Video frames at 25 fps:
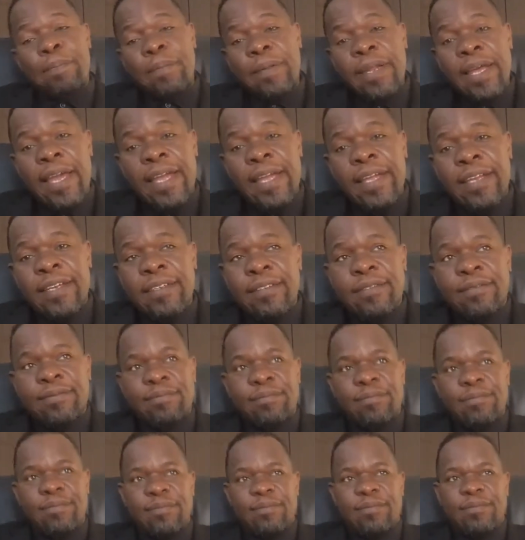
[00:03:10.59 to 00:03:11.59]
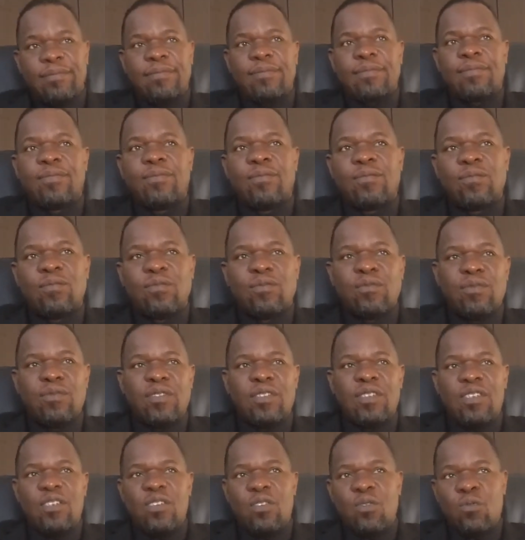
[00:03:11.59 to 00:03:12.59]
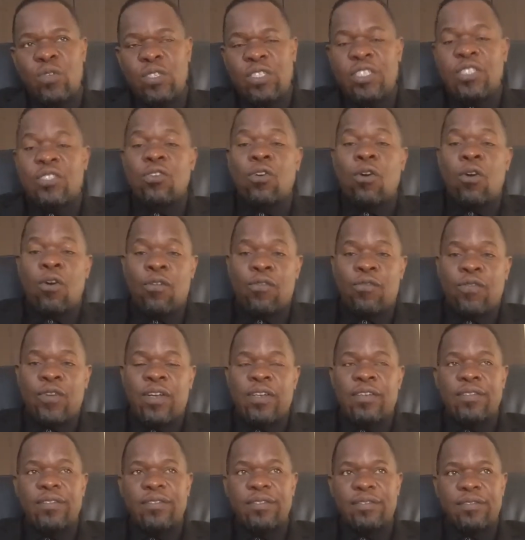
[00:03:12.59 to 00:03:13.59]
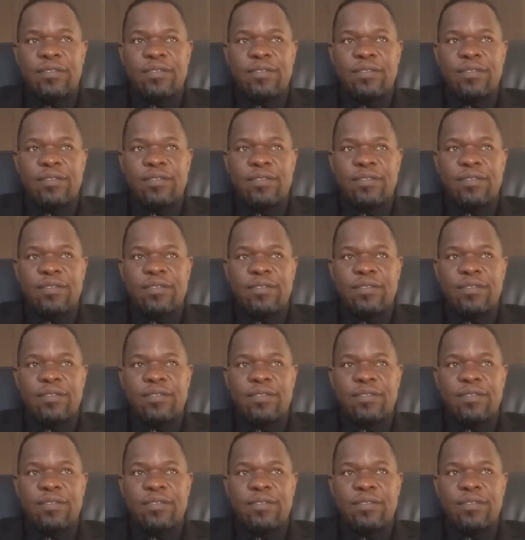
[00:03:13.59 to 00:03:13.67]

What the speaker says: 9, which is offer.